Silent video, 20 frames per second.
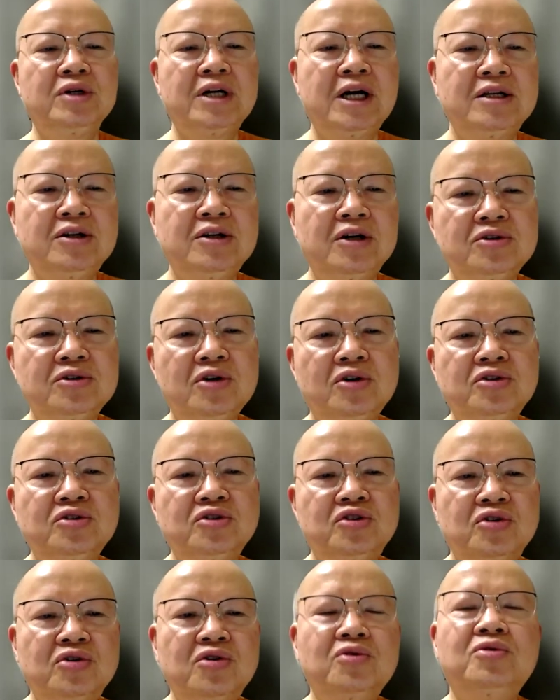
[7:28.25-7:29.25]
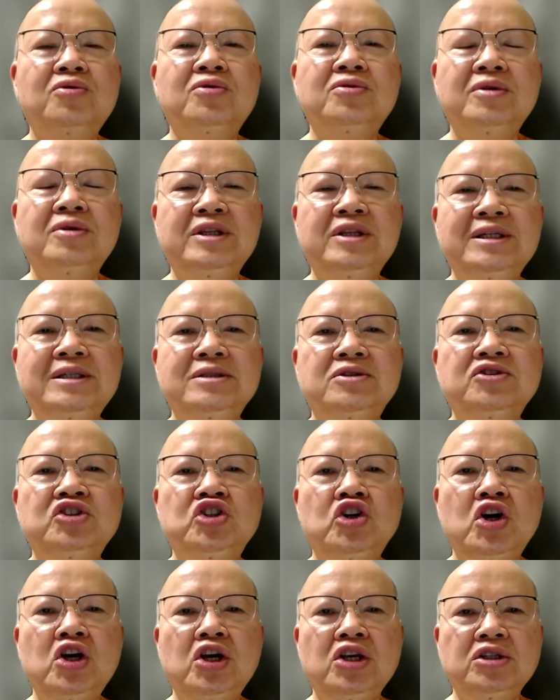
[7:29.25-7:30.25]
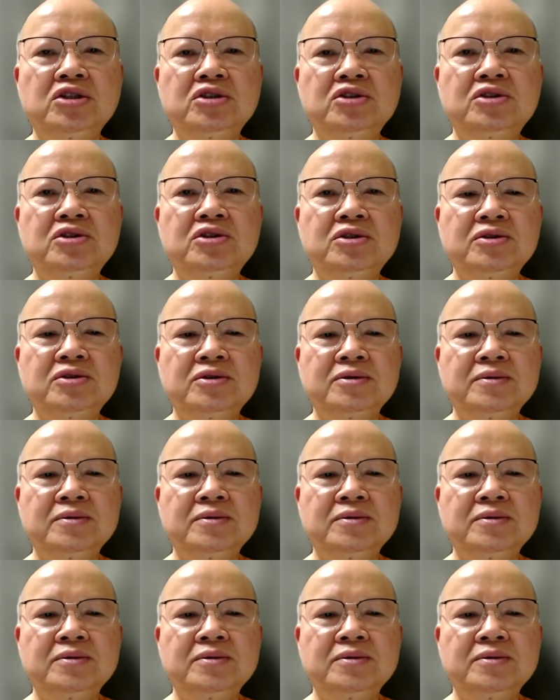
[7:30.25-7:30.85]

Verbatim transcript: cannot control this change.